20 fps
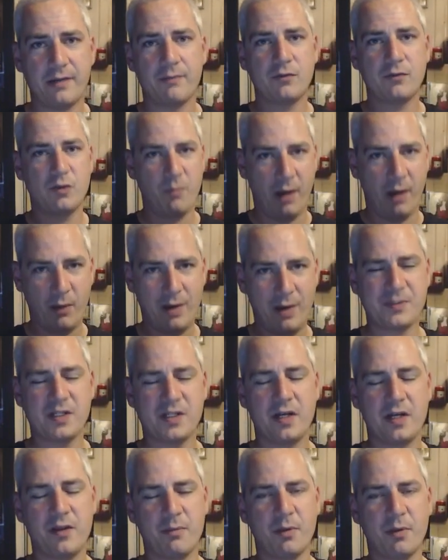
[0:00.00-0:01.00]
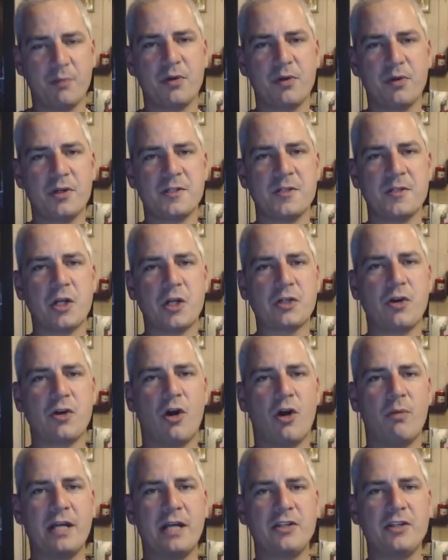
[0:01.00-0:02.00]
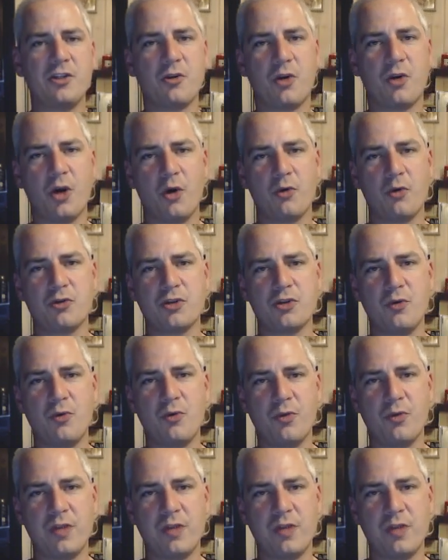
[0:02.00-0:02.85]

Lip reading: to my website, thebondbulletin.com, and you go to